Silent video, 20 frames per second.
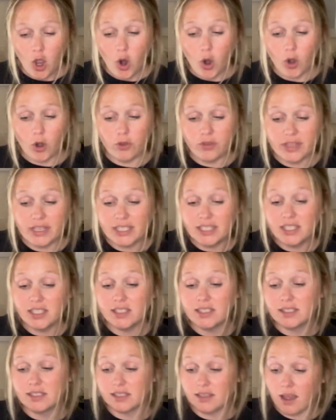Or this
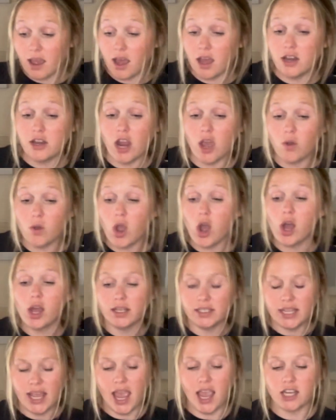is a no
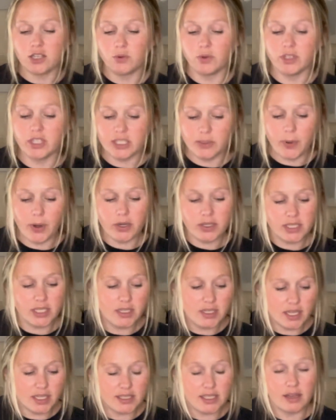contact where this person
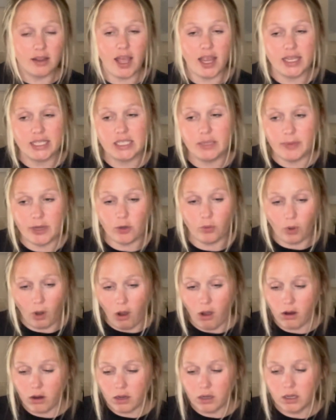doesn't like to be
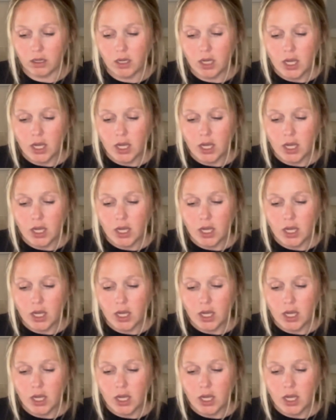wrong.